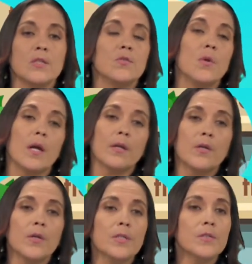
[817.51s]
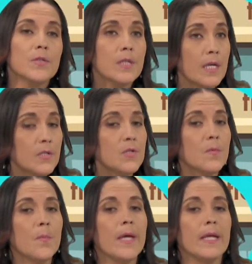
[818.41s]
You are going to take your
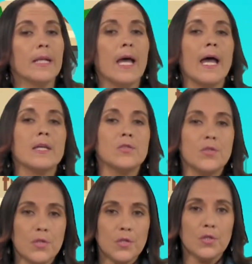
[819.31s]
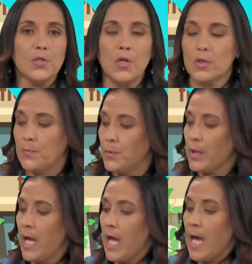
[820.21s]
pen and your notebook,
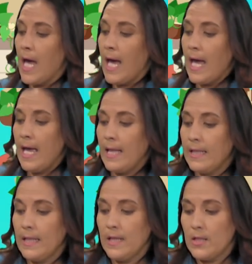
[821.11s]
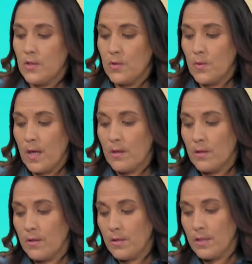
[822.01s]
and you are
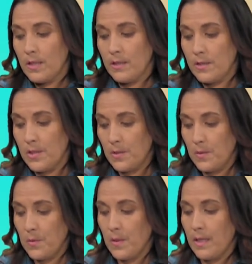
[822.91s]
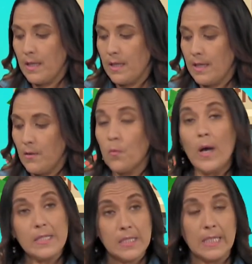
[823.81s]
going to
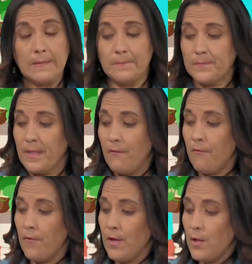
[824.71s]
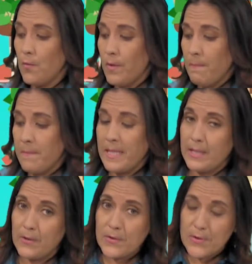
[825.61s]
watch the following
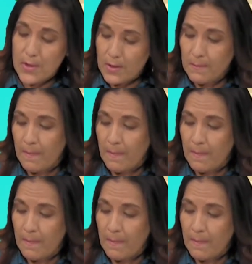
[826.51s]
video song,